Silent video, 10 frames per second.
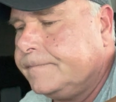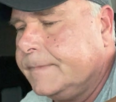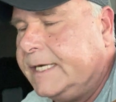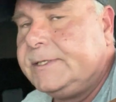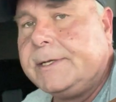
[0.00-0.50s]

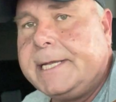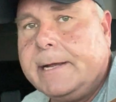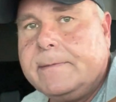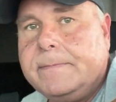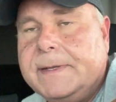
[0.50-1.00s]
I took
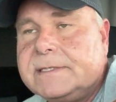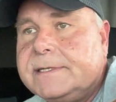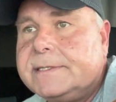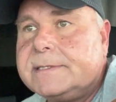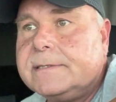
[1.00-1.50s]
care of the
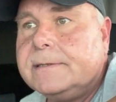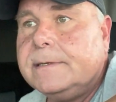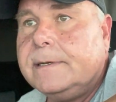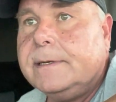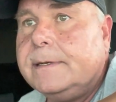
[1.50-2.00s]
business.
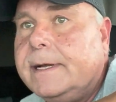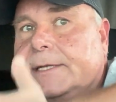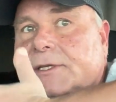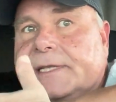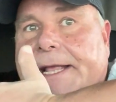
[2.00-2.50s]
I
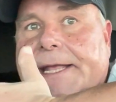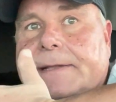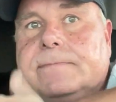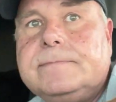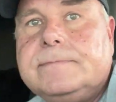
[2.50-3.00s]
just
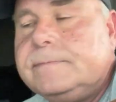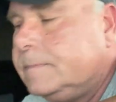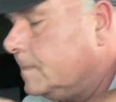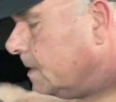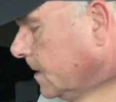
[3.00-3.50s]
ate.
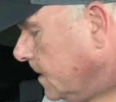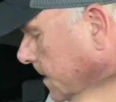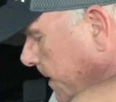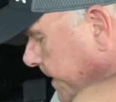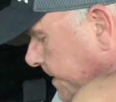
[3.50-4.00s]

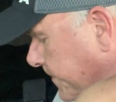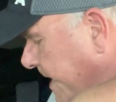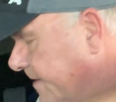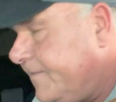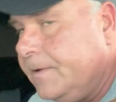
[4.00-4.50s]
Got a
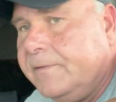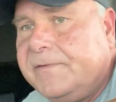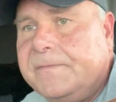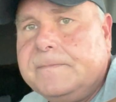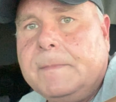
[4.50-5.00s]
bag full of
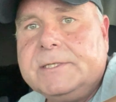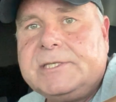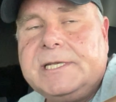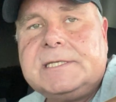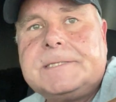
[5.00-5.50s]

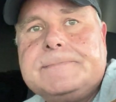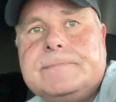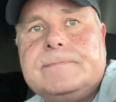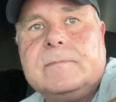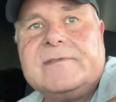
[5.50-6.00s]
munchies,
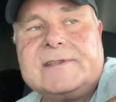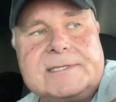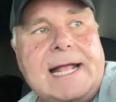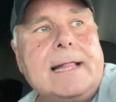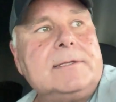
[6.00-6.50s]
some
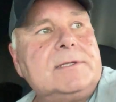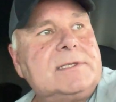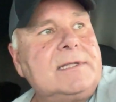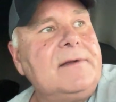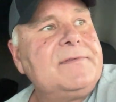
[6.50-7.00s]
salads and
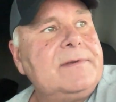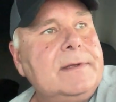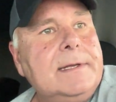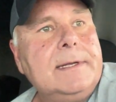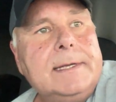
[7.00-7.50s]
stuff.
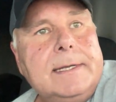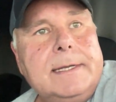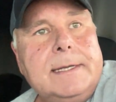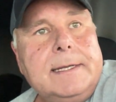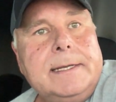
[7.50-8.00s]

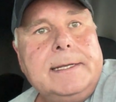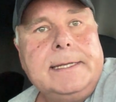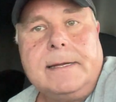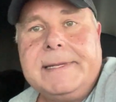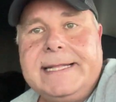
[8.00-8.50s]

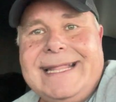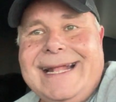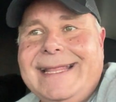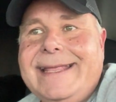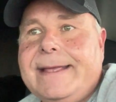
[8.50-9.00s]
And I'm getting
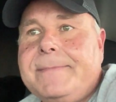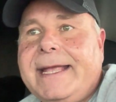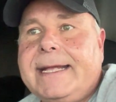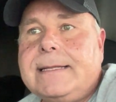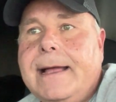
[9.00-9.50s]
out of here,
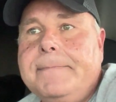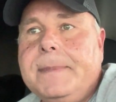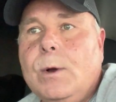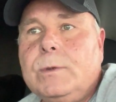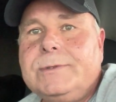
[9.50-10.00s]
man. I'm
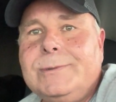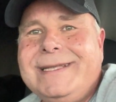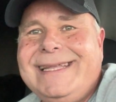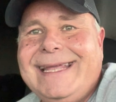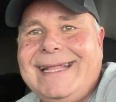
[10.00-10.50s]
going to
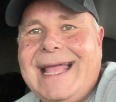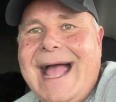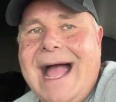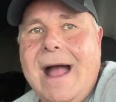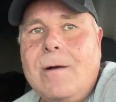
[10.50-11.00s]
get
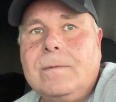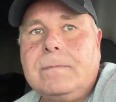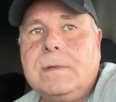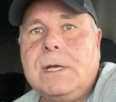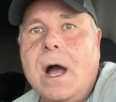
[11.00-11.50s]
out.
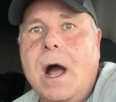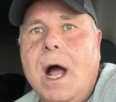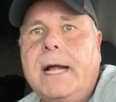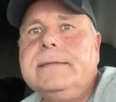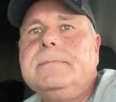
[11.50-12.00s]
I'm
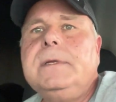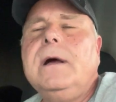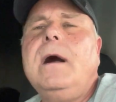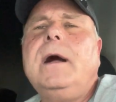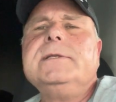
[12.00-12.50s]

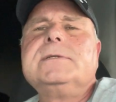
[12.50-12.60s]
gone.